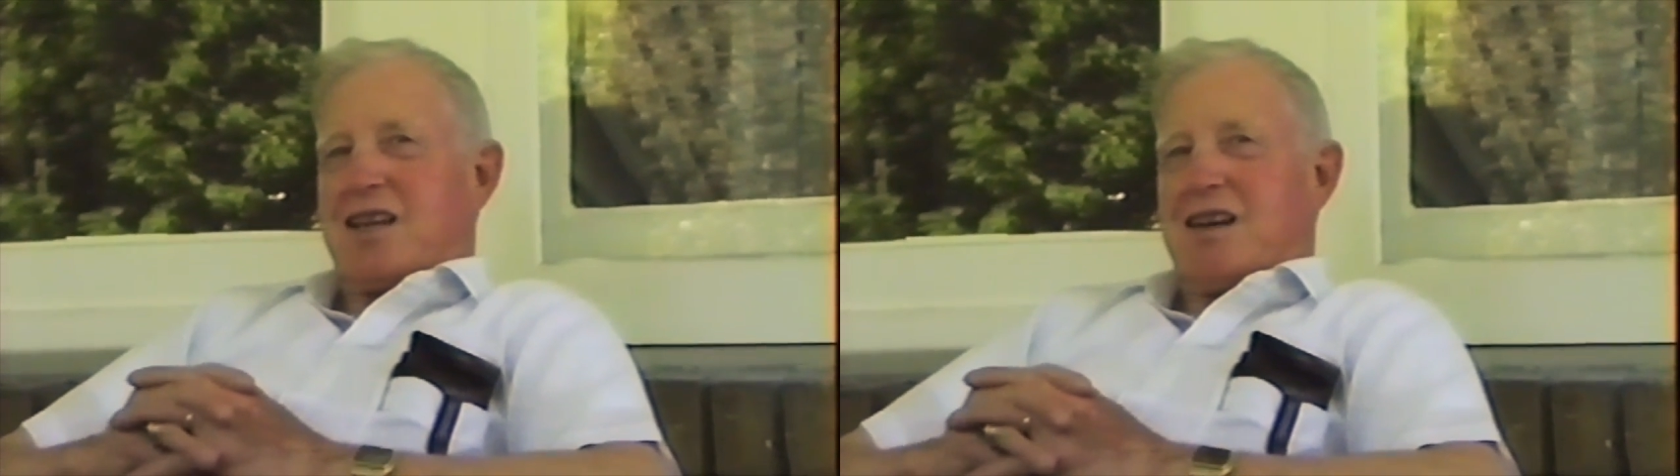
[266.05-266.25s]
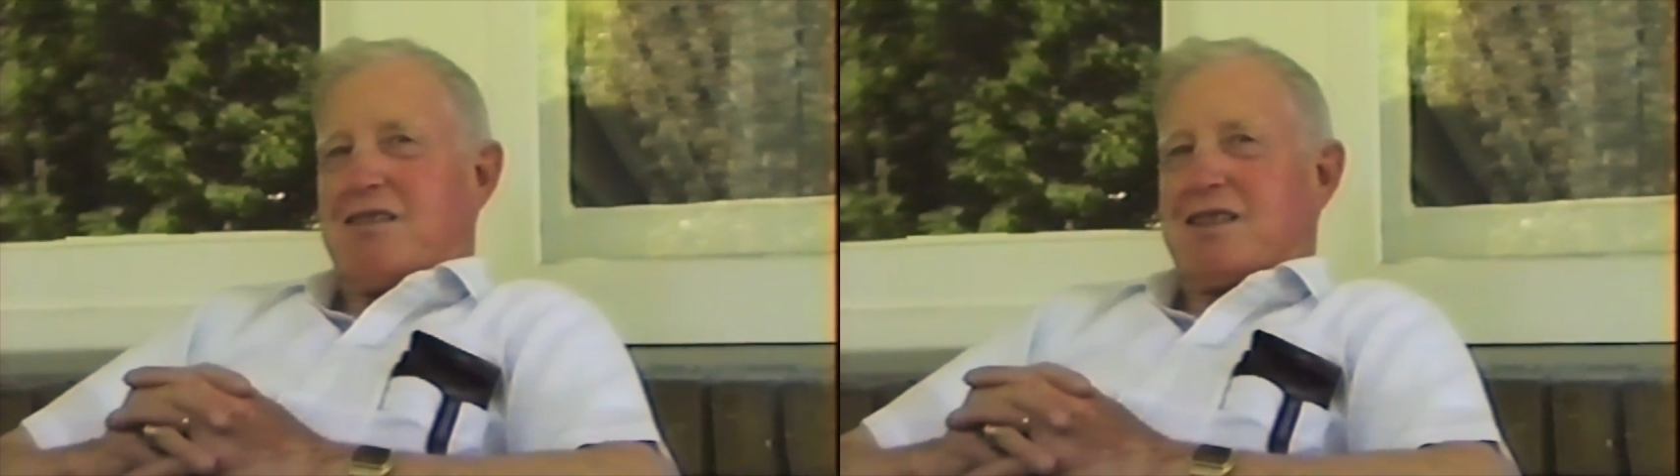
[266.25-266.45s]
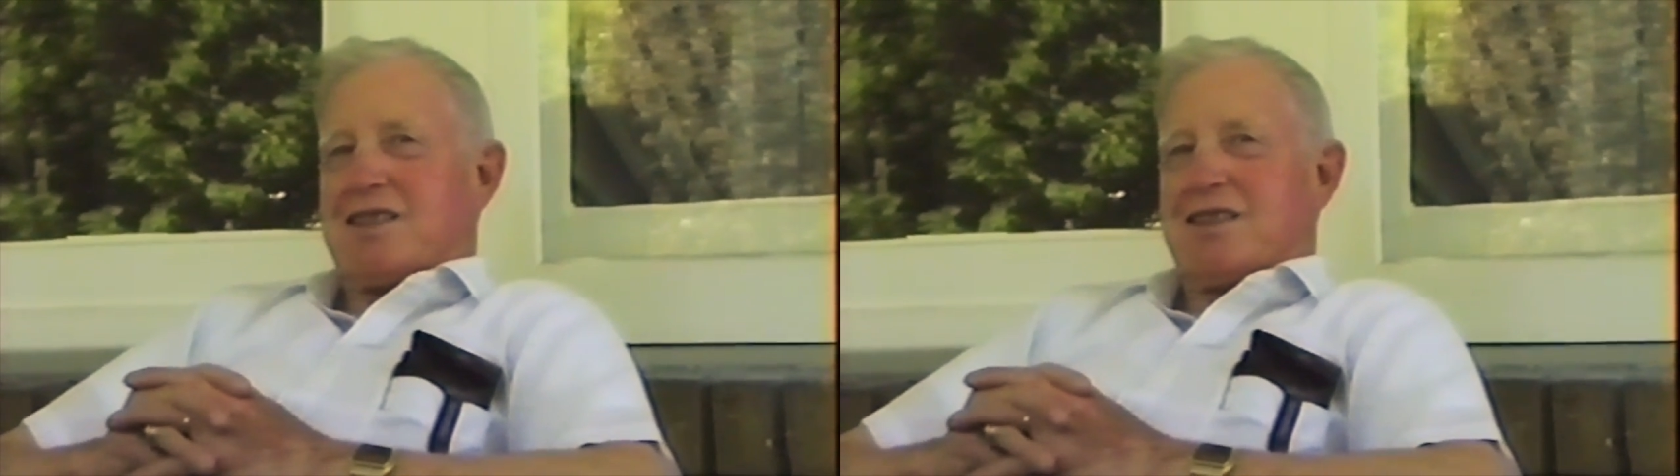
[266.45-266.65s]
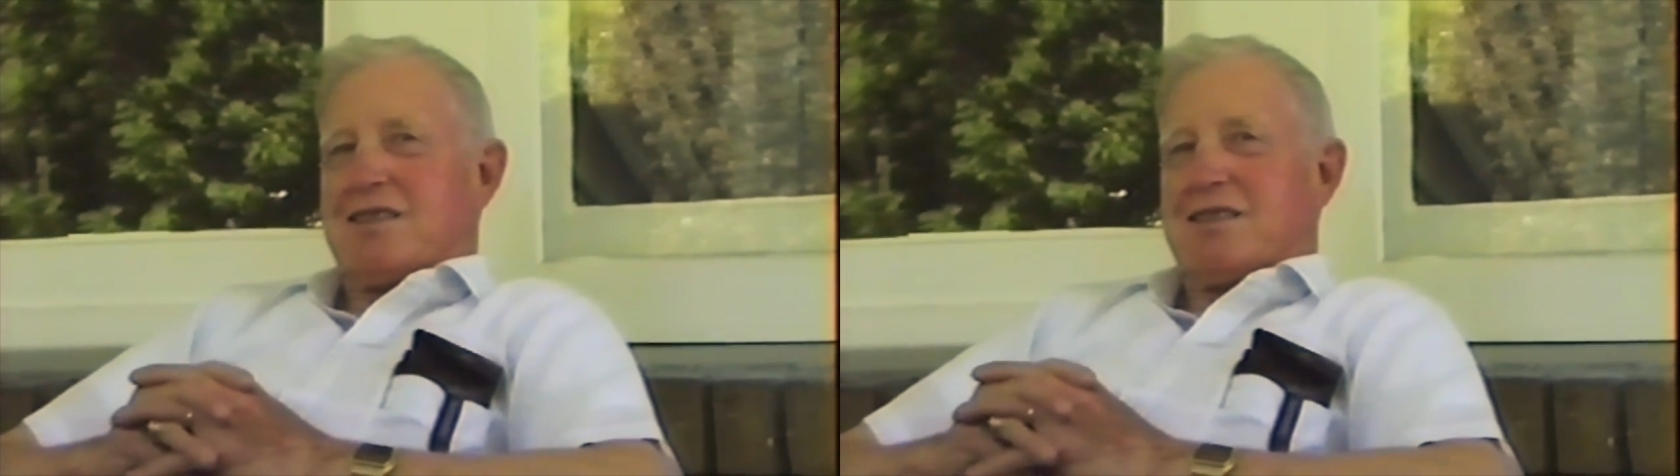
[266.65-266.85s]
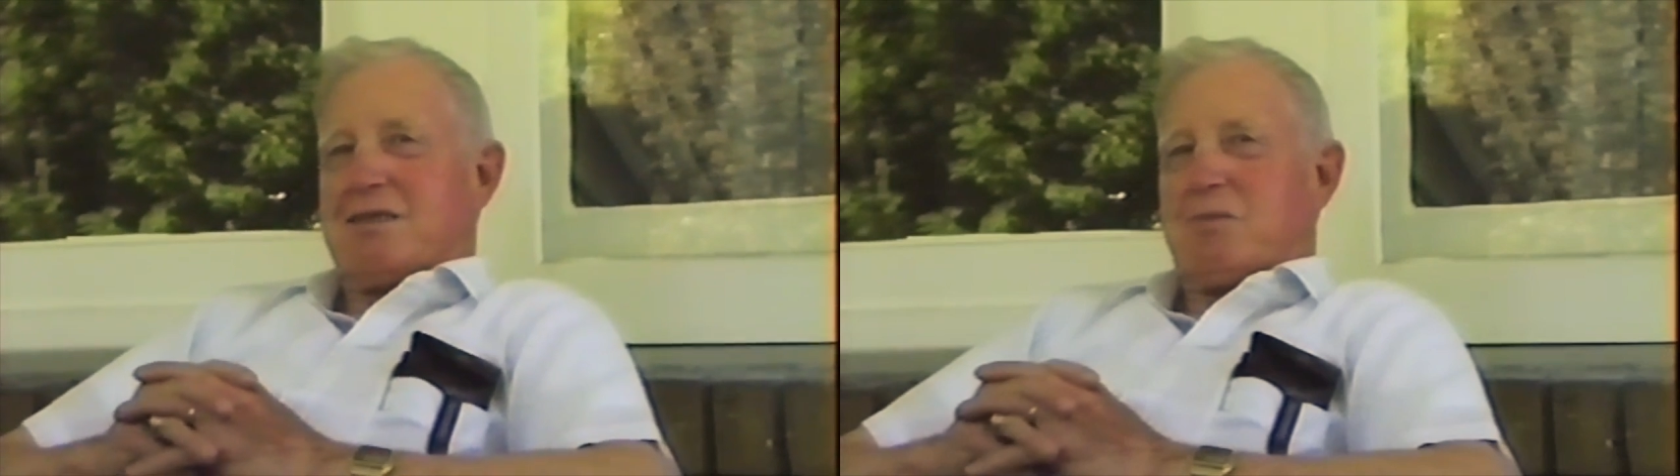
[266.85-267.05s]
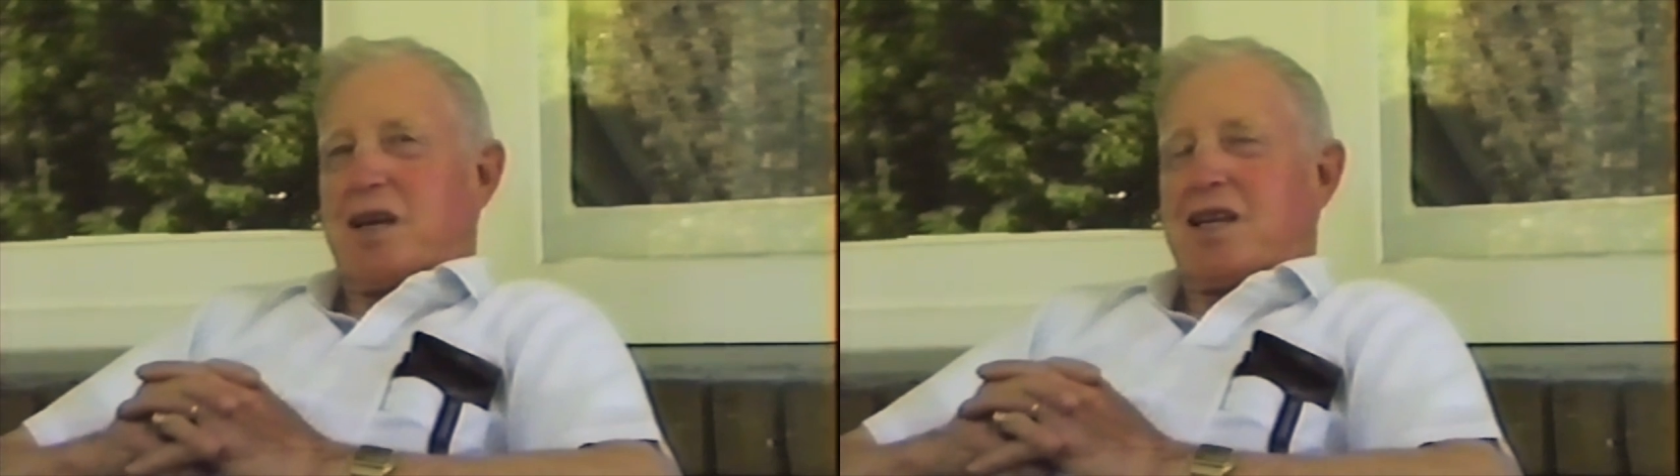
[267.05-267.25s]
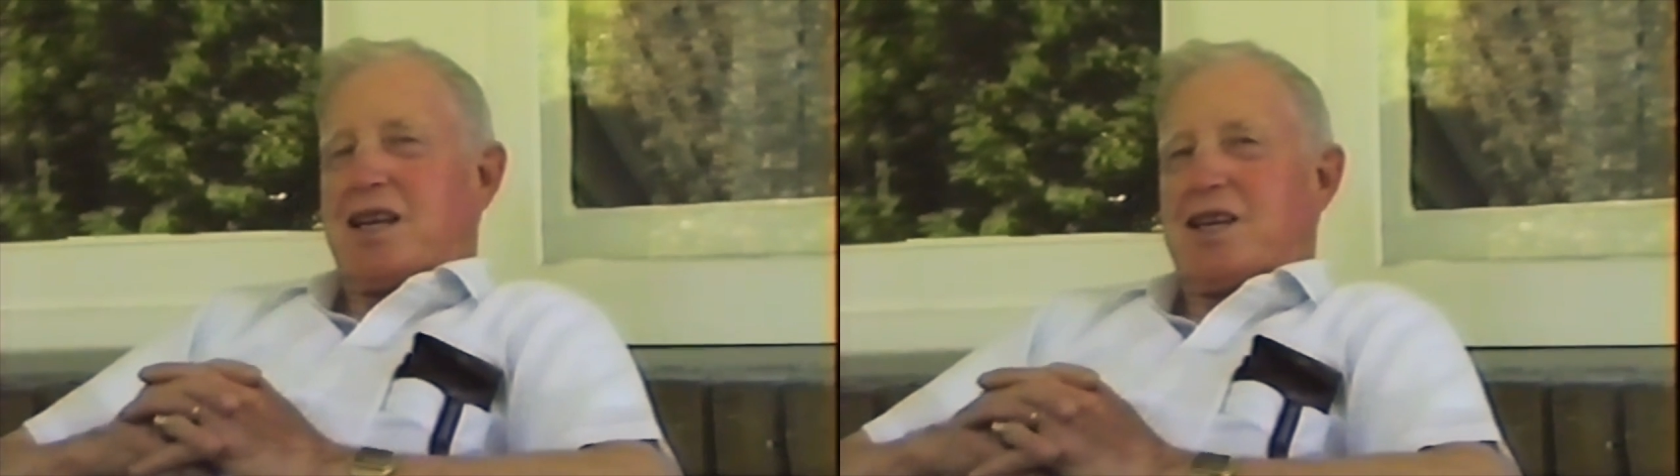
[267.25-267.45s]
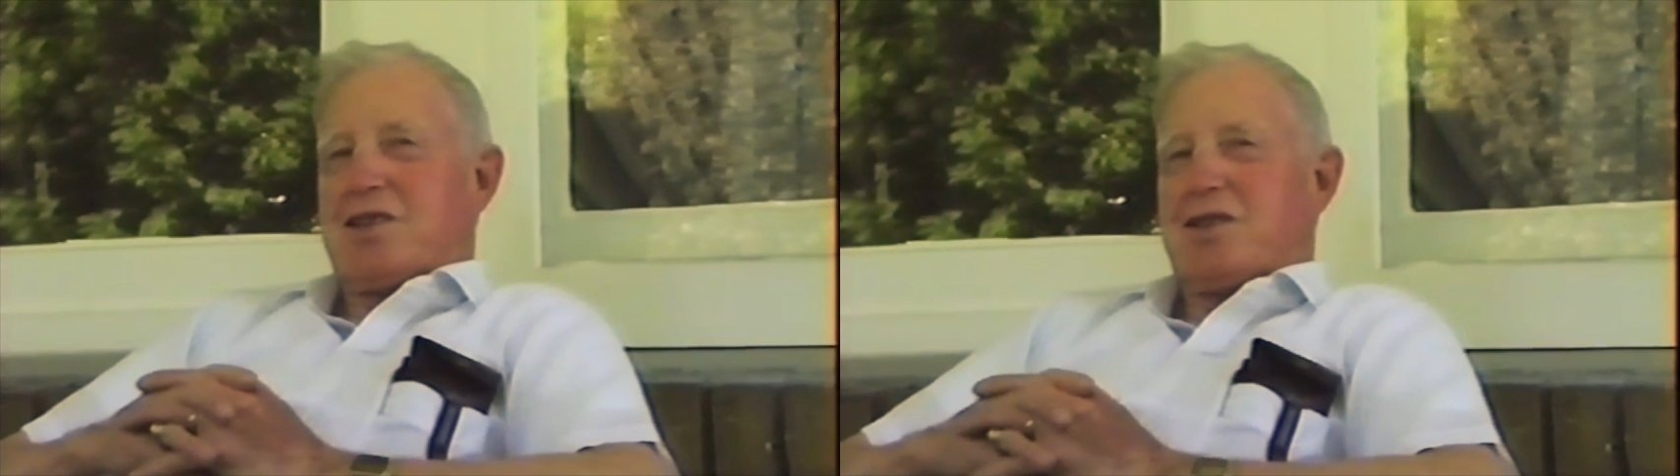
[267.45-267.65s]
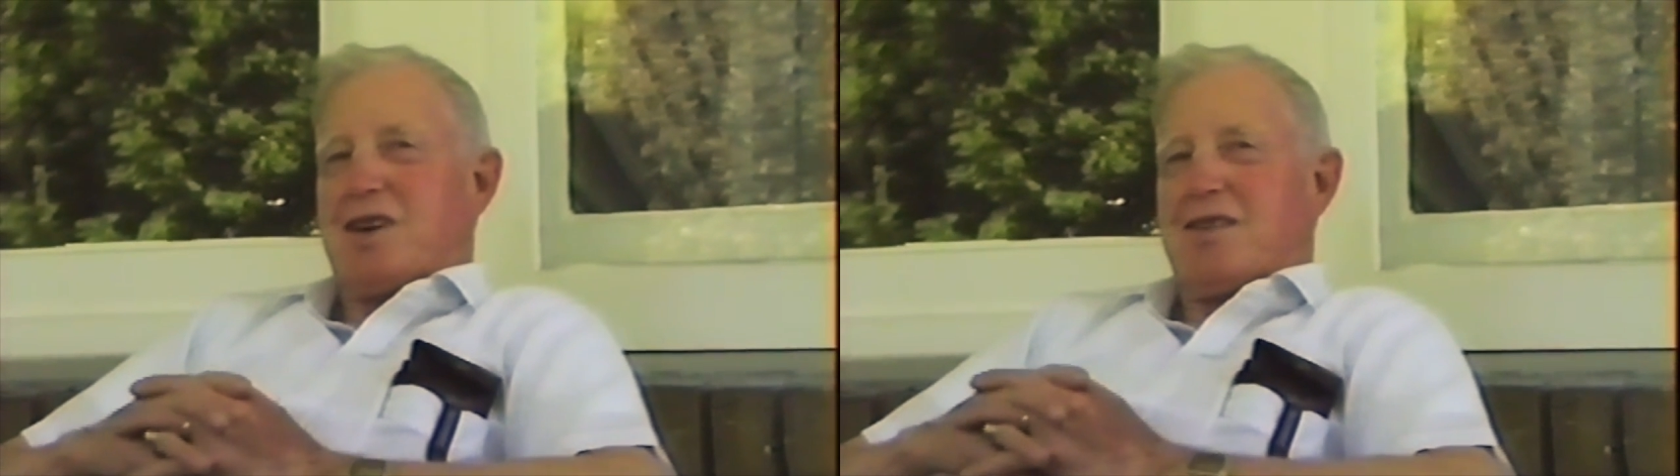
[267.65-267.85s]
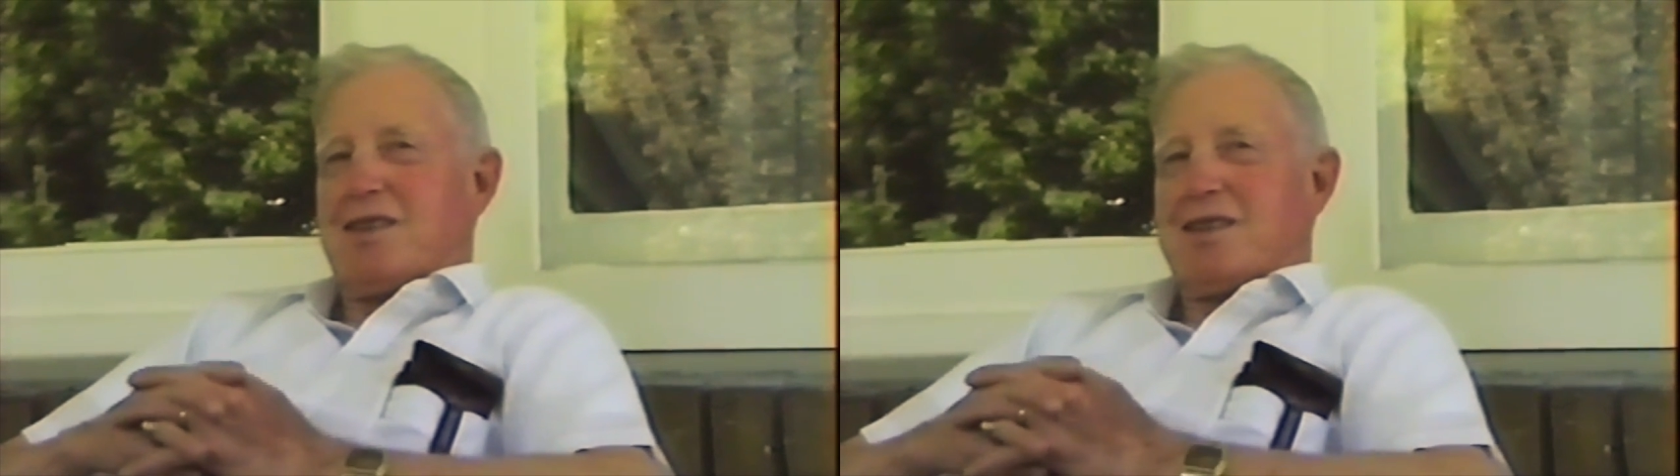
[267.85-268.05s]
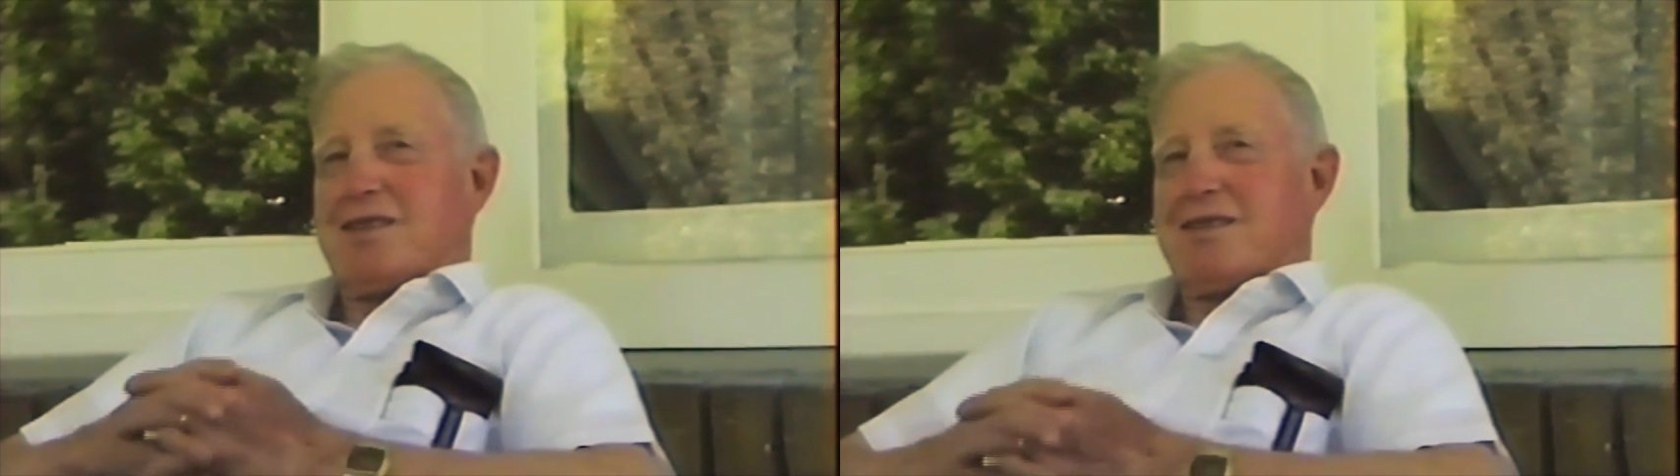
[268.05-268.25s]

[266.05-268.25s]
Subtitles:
I wasn't going to make an issue of it.